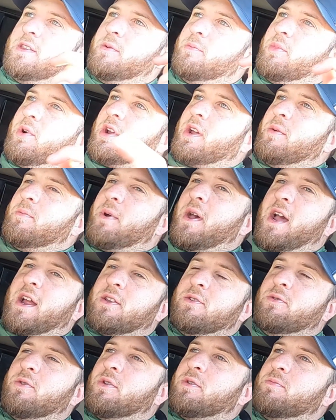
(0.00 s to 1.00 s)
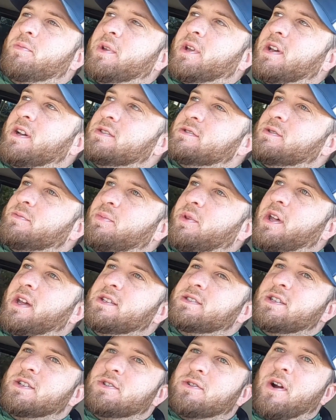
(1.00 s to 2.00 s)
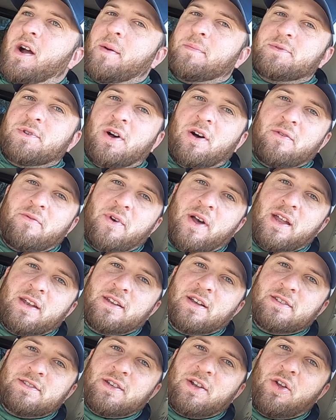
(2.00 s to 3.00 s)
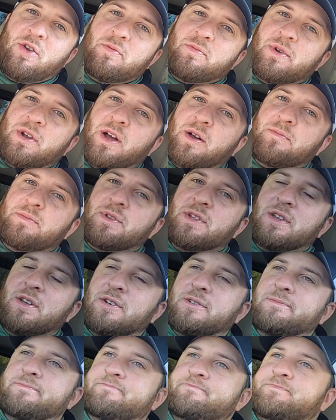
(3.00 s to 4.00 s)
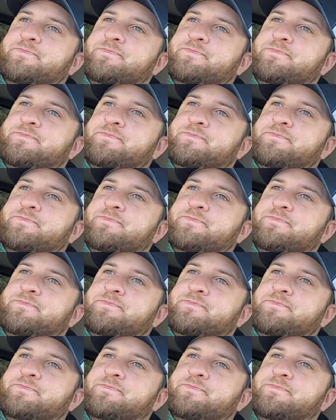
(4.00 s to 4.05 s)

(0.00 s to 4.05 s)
then bring it back north, because the place it drops off at doesn't open up till